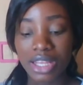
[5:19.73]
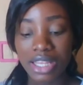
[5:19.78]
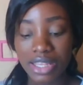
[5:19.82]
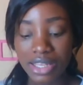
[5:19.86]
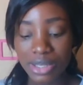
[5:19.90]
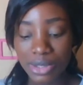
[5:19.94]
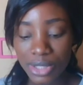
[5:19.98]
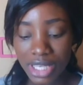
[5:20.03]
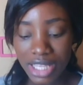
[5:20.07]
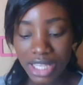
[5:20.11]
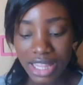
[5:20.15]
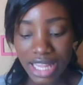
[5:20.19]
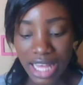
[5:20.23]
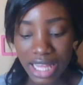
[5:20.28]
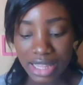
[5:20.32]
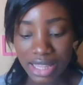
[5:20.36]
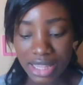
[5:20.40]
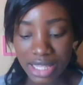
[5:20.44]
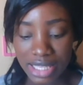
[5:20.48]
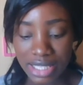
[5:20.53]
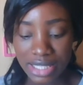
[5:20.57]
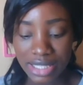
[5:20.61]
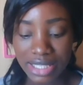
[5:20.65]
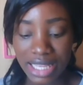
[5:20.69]
Looking at
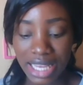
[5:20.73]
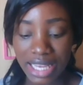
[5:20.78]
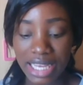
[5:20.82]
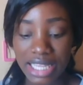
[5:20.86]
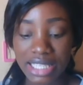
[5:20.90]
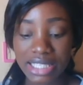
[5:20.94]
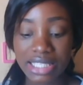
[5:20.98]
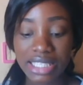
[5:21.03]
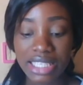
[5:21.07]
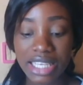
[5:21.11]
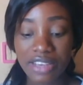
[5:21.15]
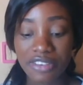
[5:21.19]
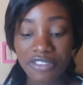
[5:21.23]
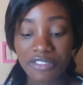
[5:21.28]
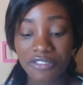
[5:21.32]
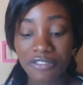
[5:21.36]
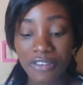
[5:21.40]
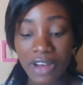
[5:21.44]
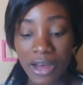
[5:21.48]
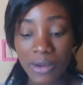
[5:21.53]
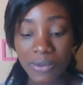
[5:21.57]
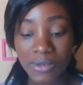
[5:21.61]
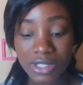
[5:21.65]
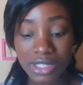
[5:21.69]
this, I can see a
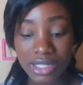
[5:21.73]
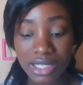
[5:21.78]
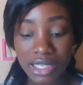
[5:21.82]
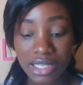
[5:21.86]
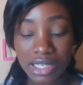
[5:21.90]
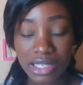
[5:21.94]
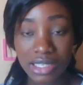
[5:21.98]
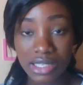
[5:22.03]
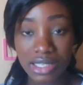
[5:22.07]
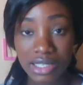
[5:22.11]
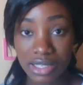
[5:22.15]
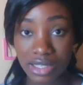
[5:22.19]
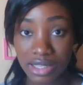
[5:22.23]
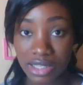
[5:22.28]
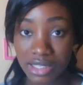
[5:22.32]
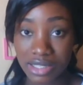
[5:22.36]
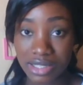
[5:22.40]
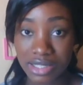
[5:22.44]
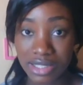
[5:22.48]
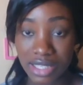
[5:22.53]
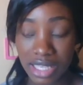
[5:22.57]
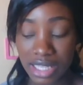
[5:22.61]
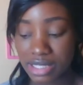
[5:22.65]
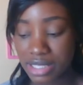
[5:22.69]
fountain in the
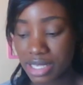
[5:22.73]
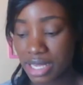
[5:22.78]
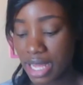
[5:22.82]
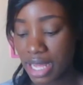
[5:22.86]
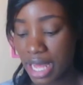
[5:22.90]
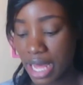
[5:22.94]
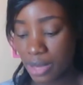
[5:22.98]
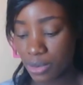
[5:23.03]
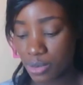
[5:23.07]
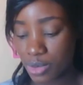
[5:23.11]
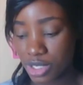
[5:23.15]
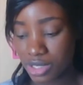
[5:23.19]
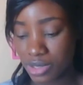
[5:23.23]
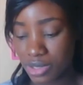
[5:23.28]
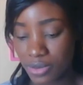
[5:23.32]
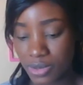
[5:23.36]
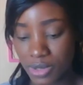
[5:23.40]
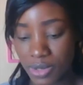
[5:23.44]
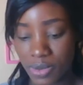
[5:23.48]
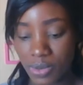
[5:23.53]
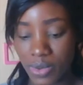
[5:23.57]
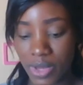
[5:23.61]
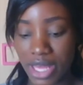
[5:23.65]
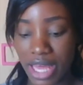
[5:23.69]
center. I wish there
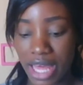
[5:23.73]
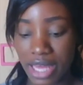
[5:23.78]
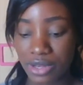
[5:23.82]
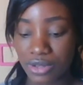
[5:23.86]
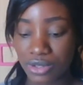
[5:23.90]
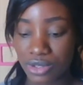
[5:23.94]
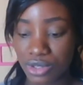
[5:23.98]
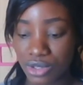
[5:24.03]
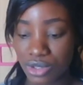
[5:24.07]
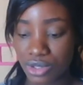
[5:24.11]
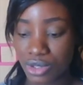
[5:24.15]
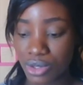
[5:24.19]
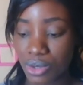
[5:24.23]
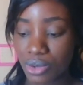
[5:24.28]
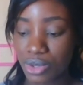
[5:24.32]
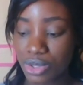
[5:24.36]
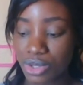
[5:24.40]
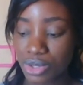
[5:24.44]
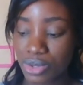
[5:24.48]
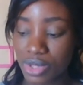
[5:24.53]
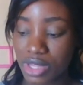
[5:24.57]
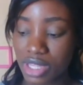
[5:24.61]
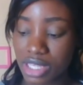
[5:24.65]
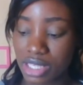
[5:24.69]
was a way I could show
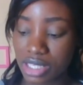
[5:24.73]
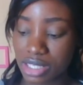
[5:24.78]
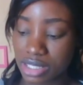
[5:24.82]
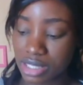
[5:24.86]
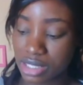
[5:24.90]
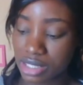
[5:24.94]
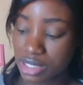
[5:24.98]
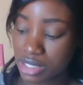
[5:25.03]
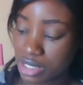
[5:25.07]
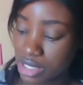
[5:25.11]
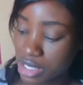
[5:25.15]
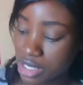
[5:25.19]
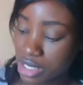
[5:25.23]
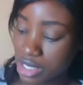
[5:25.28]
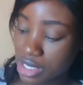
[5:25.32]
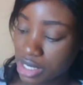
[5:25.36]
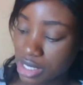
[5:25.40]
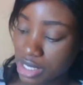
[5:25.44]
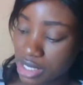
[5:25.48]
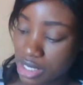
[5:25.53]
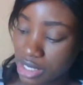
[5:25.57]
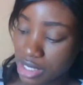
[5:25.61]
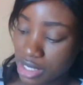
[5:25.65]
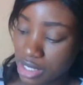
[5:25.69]
you this.
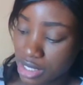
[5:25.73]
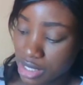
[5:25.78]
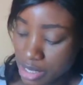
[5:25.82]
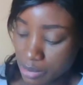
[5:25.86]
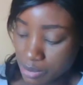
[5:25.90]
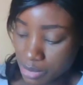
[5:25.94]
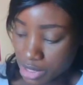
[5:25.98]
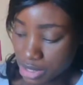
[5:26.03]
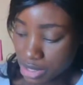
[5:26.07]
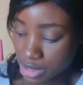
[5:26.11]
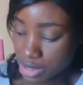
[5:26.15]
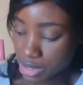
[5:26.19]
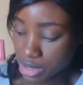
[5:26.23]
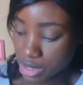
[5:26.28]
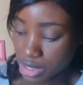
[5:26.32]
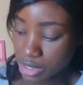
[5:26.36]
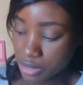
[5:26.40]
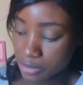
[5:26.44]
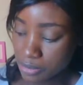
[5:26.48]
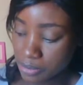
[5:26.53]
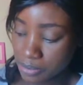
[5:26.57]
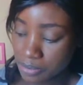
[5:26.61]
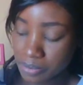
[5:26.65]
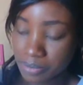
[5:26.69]
Let me
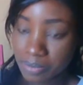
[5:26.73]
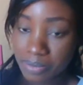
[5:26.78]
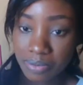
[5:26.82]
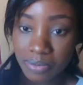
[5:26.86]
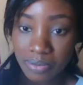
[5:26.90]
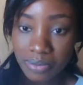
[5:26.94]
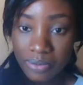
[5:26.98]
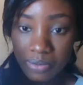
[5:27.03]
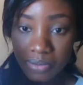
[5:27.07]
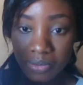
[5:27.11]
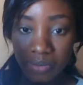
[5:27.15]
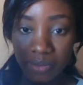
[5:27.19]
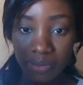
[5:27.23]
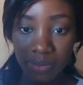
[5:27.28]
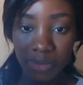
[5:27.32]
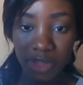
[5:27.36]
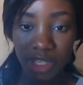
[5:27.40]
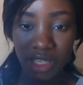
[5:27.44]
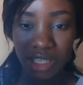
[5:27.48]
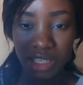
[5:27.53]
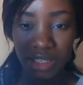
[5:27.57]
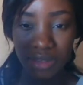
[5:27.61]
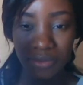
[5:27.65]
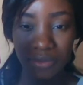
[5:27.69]
see
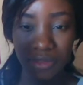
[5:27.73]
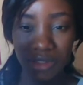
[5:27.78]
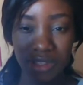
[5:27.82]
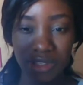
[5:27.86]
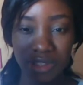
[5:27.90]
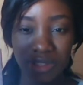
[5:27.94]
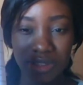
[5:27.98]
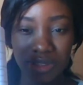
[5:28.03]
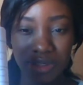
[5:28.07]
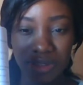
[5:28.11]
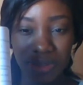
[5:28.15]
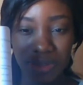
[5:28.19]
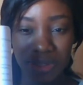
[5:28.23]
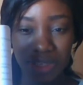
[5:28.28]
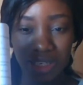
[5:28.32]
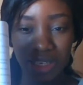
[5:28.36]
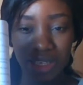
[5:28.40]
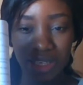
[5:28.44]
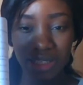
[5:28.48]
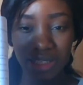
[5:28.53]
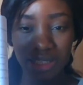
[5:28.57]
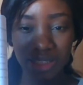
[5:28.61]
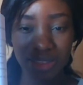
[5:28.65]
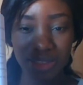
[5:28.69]
if this,
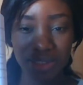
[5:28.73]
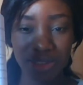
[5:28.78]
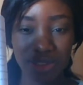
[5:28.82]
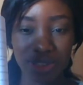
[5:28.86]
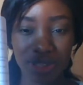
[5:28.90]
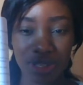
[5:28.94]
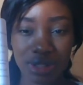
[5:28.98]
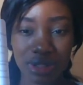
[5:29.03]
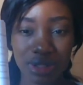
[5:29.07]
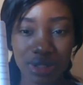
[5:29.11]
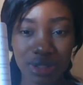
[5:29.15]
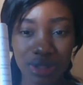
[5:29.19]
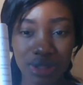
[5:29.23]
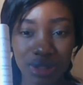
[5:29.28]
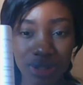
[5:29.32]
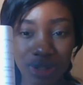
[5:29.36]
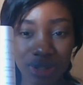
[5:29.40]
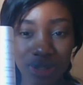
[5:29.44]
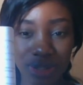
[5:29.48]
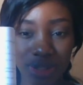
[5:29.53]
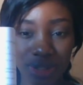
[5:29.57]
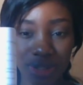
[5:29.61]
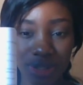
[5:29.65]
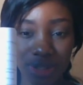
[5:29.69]
okay, it's not too
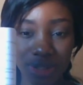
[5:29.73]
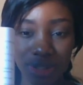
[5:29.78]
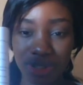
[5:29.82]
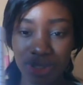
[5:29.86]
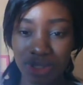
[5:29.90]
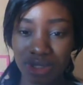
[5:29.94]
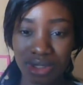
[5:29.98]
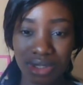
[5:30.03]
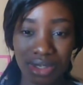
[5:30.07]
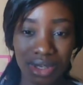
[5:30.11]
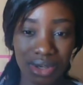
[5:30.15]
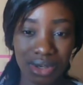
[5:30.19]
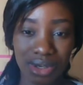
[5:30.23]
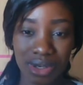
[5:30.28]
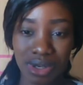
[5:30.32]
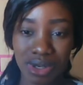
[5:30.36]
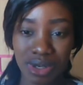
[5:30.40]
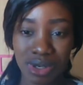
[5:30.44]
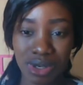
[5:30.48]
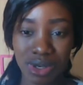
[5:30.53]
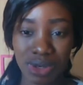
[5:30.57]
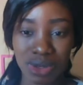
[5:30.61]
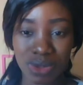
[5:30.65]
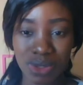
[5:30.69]
good. No, no,
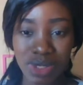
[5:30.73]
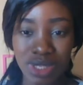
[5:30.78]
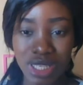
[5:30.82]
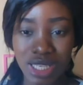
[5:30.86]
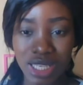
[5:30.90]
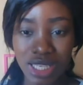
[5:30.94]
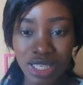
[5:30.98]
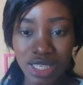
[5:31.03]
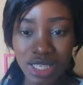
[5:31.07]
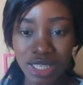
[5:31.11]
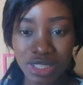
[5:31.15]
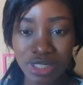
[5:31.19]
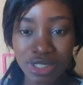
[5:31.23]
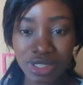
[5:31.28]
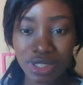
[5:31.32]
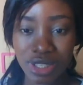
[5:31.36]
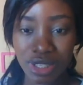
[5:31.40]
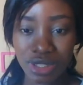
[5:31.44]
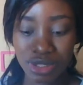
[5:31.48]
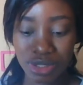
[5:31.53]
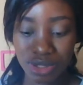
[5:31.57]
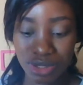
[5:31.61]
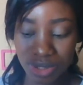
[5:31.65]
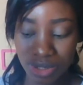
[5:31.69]
no, it's
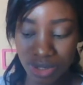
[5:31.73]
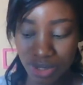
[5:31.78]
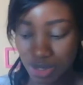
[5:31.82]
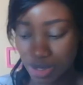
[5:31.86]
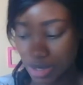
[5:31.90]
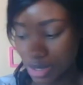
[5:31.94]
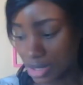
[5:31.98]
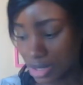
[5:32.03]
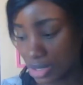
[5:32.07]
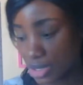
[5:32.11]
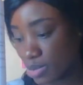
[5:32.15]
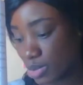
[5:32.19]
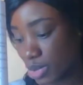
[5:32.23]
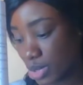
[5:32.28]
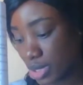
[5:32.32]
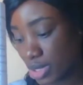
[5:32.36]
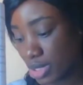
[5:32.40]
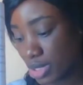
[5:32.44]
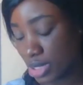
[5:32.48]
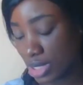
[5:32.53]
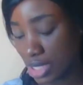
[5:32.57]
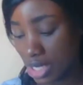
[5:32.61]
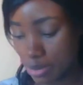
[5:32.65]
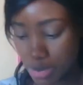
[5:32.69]
not too good, but
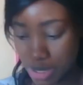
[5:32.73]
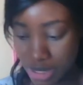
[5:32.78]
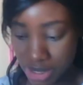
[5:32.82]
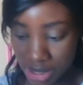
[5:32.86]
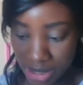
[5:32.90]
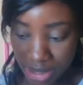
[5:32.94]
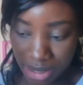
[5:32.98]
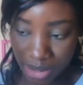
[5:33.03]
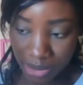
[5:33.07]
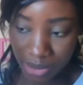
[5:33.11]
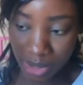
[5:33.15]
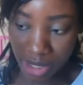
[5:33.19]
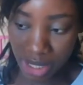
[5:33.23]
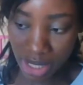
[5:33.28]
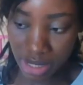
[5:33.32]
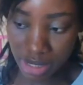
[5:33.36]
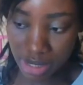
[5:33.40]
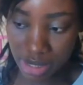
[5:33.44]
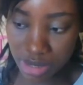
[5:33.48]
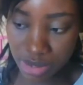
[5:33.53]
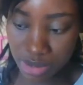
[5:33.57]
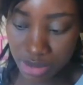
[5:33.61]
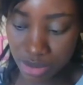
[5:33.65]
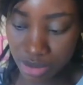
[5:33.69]
let me see what I
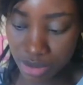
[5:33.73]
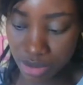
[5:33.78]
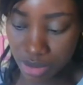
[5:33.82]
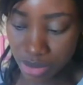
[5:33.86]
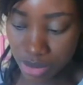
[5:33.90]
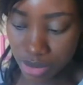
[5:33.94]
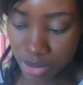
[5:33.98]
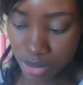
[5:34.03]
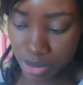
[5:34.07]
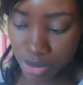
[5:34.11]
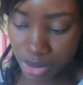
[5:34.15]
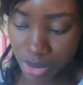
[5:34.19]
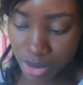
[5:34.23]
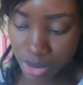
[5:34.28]
can do.